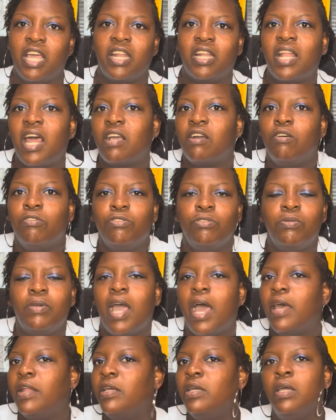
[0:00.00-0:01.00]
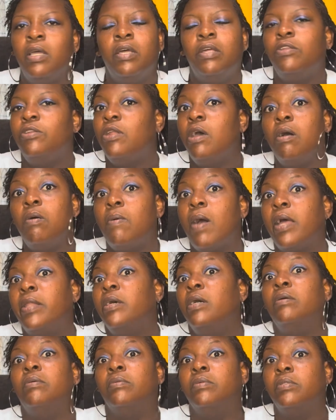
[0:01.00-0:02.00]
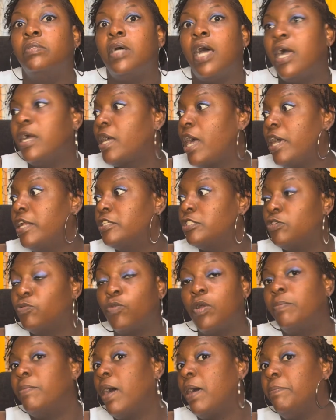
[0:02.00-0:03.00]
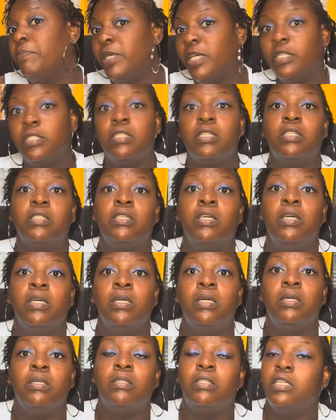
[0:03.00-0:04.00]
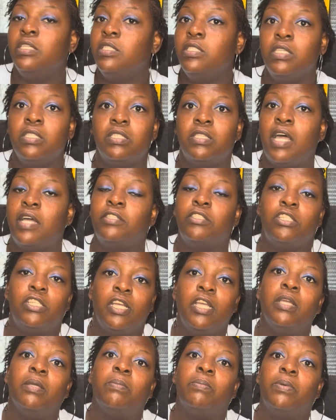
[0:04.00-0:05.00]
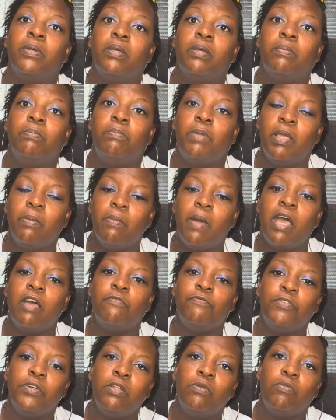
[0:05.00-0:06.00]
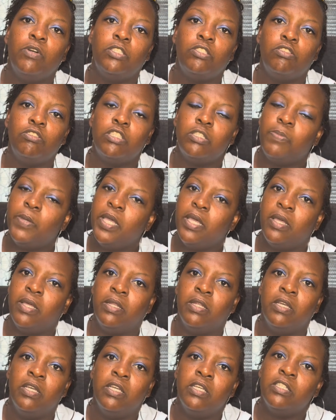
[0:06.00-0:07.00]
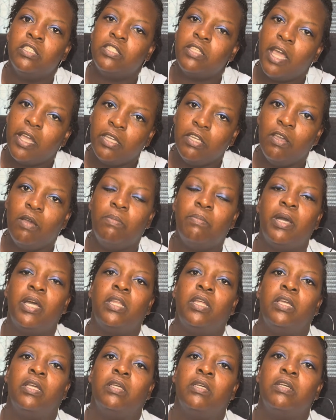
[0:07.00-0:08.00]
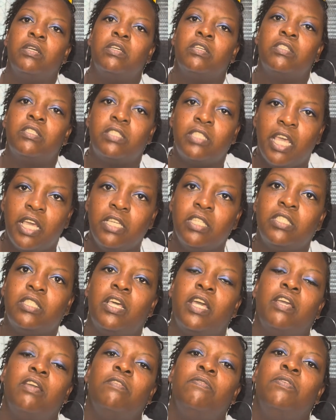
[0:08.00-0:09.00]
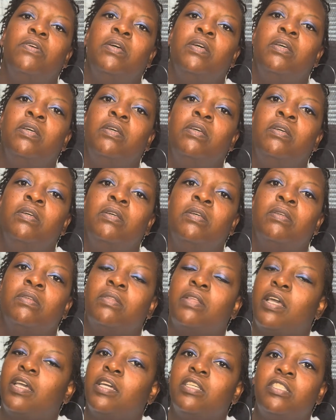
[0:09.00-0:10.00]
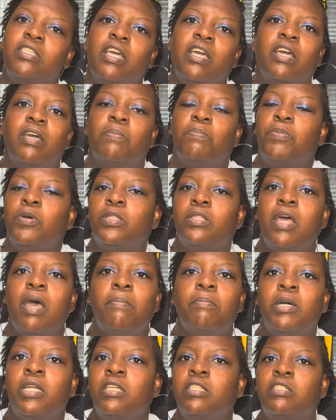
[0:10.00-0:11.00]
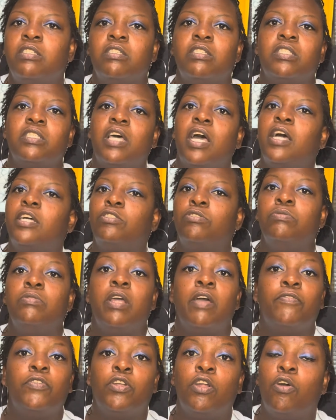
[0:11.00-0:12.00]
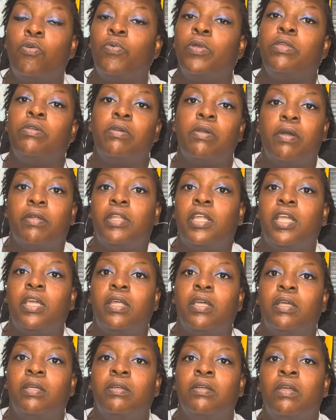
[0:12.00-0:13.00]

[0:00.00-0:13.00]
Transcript: it like, oh, you got it. No, I don't. I got it to run my business. This is not cheap. Be mindful of what you spend. Stack your money. Stay safe. Like I said, put that money to the side. You never know when you're going to need it.